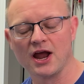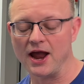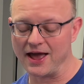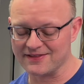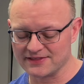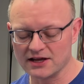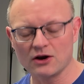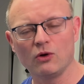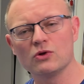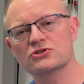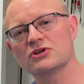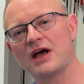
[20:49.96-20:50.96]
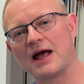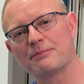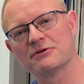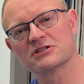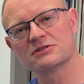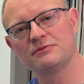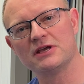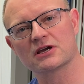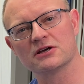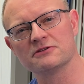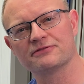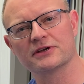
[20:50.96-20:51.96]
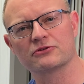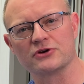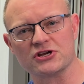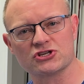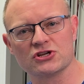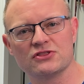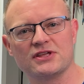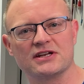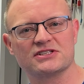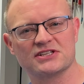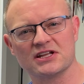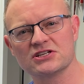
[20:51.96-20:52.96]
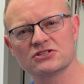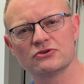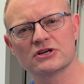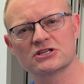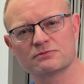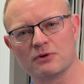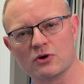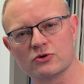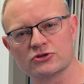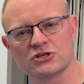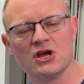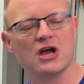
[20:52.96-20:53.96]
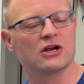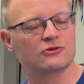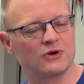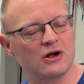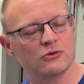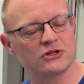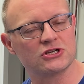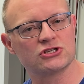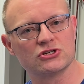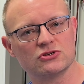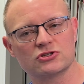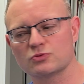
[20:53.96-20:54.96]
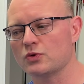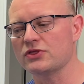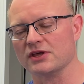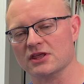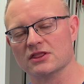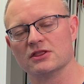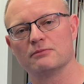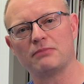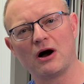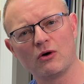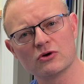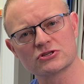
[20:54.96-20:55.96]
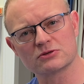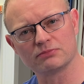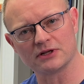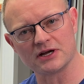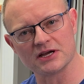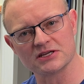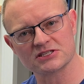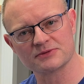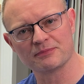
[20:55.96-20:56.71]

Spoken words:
and that also happens to be a configuration that tends to expose ground issues within the power supplies.